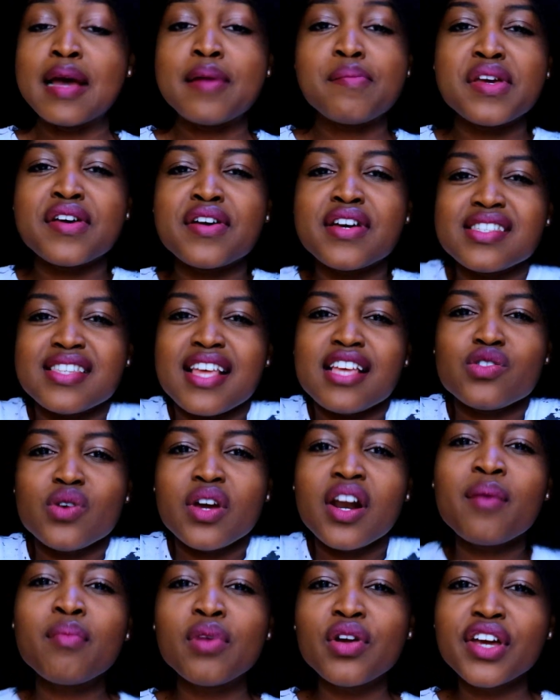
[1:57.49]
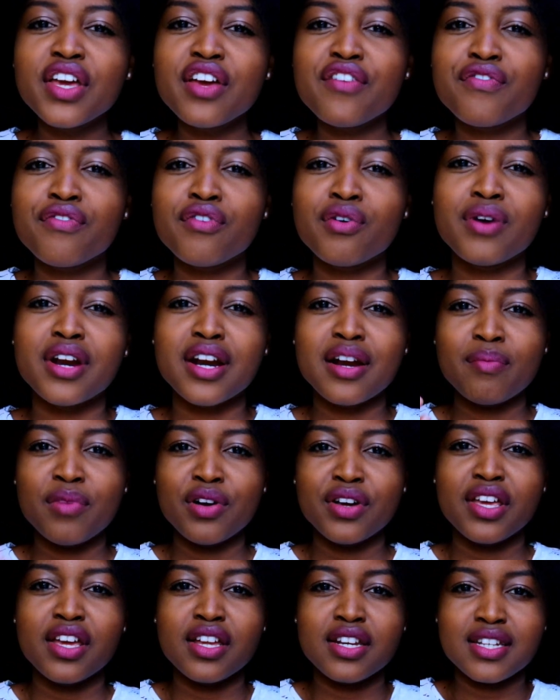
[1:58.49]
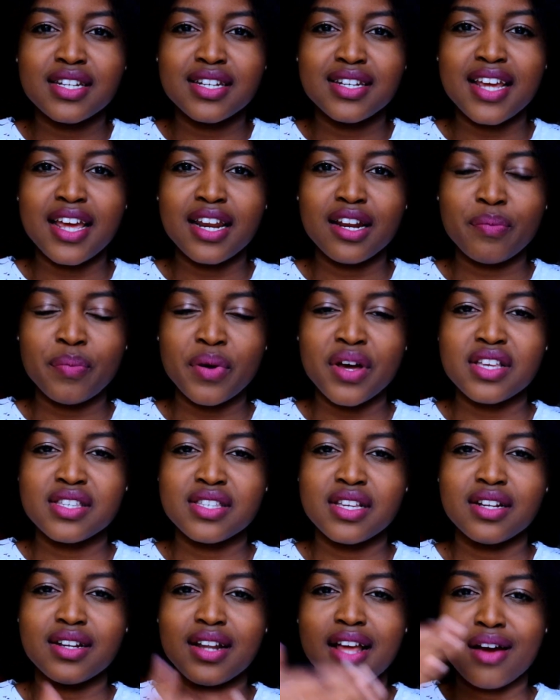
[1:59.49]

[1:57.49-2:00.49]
because that's what I'm looking for when I'm looking to date a person.